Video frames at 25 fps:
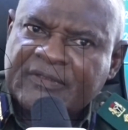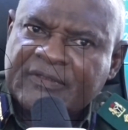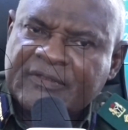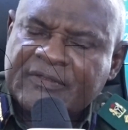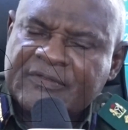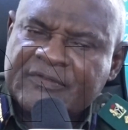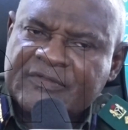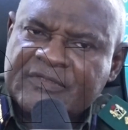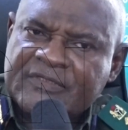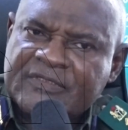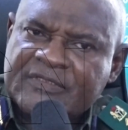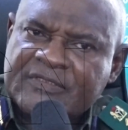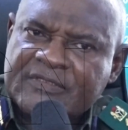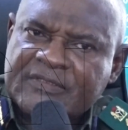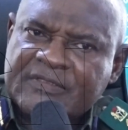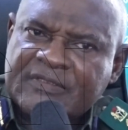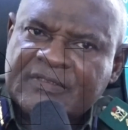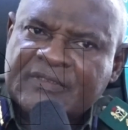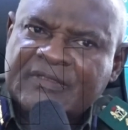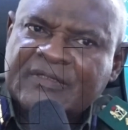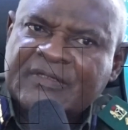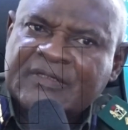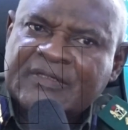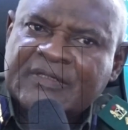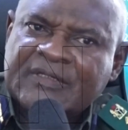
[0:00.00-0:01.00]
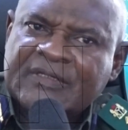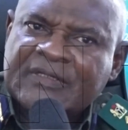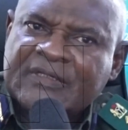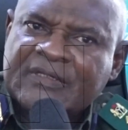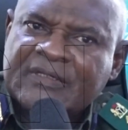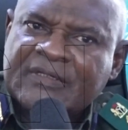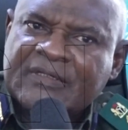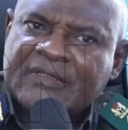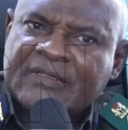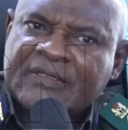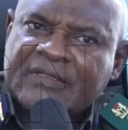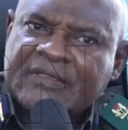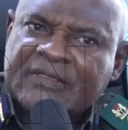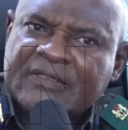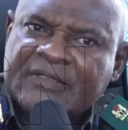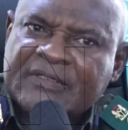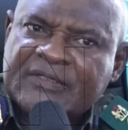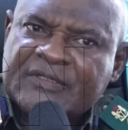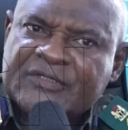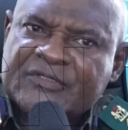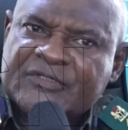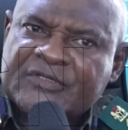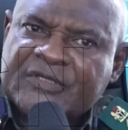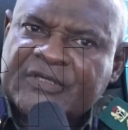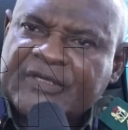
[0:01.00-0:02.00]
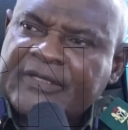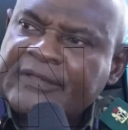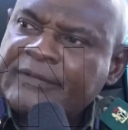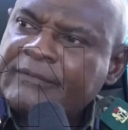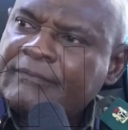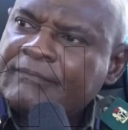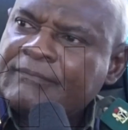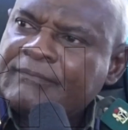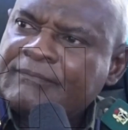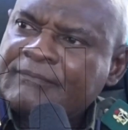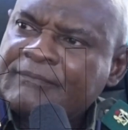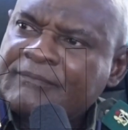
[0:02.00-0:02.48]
is it the skin